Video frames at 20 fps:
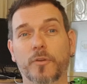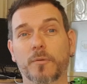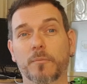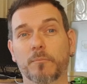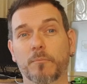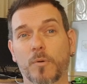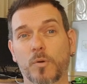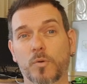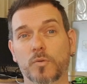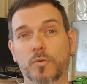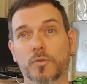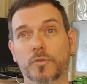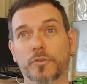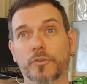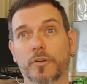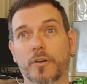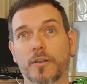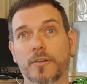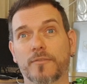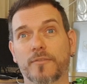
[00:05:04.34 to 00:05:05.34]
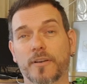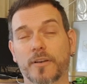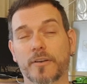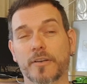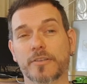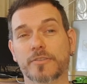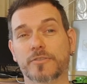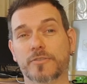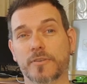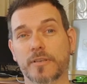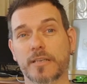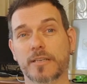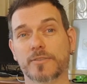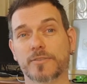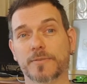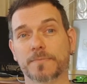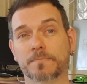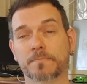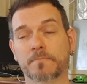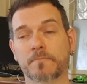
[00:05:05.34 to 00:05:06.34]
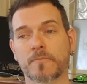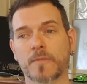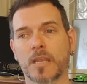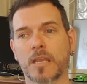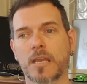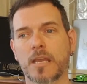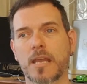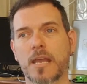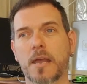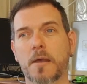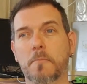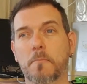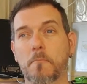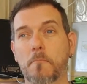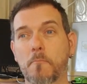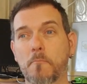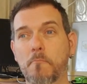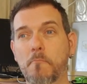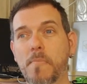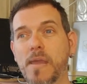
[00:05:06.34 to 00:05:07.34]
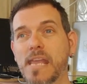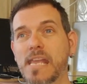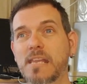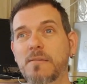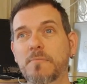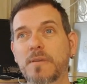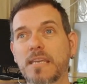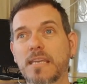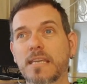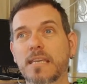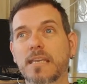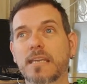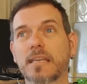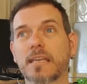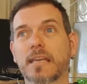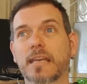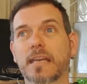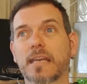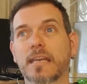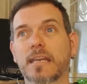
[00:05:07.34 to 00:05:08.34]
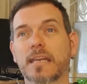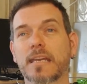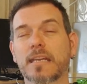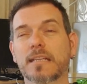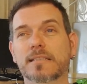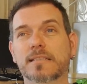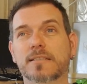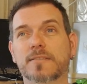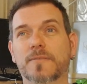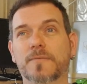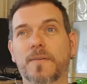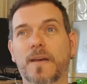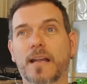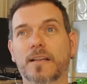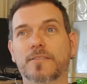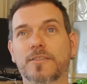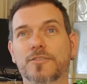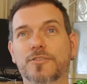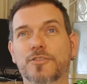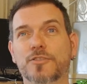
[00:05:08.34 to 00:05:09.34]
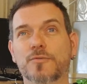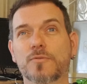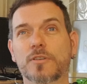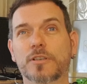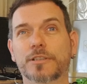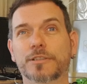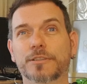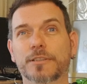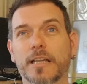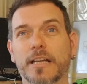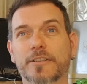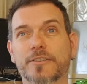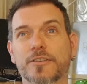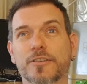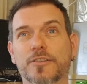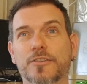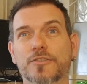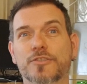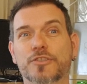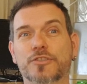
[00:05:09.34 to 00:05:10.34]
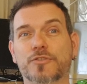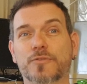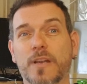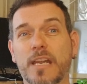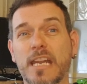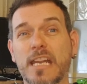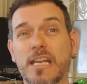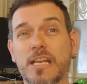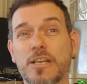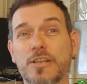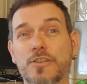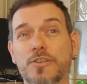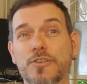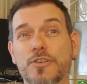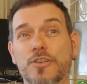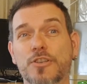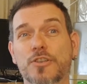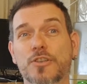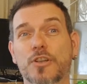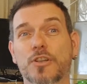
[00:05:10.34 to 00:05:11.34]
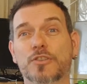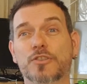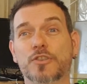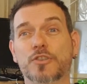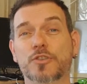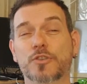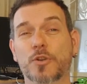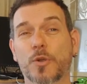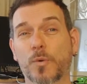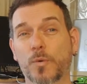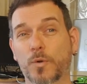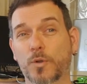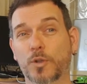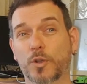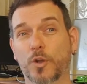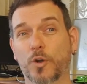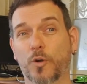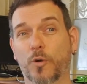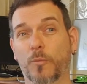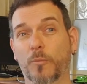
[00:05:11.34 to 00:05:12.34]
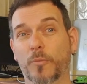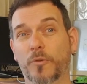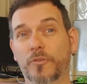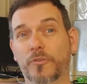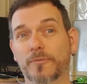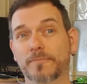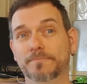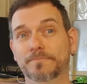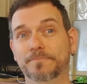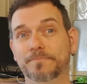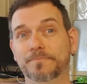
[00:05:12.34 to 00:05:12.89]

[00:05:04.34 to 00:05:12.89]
and mold on various trees. Maybe it's the fact that you collect strange snow globes.